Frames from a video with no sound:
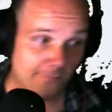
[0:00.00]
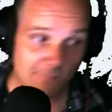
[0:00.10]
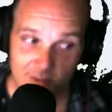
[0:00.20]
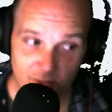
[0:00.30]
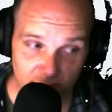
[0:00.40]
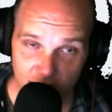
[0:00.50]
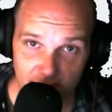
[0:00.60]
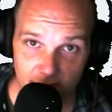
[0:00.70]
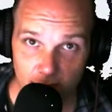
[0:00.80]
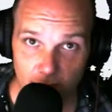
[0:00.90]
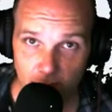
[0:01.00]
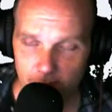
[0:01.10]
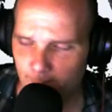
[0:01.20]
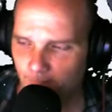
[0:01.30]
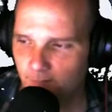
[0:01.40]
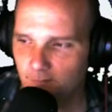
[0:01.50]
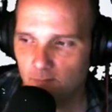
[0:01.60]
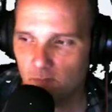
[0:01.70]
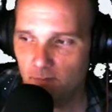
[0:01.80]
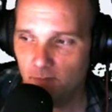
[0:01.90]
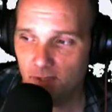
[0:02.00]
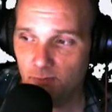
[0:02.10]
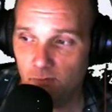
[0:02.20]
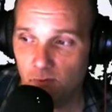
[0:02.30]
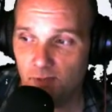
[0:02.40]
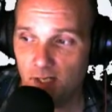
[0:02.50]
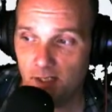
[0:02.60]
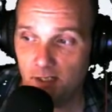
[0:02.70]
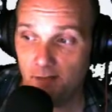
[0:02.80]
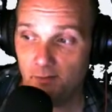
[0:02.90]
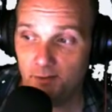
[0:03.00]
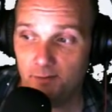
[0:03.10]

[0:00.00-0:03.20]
Just change it to true because we want that enabled